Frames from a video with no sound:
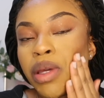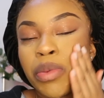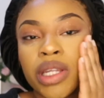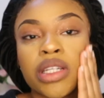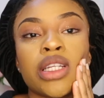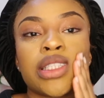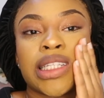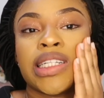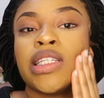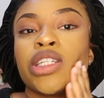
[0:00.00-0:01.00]
people need to
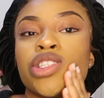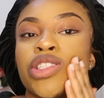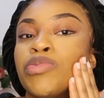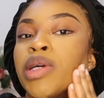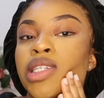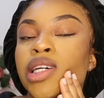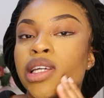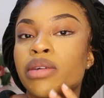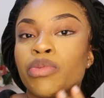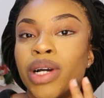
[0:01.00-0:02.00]
understand that addiction is
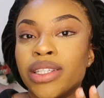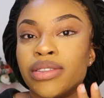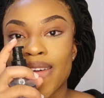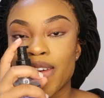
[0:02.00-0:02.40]
basically when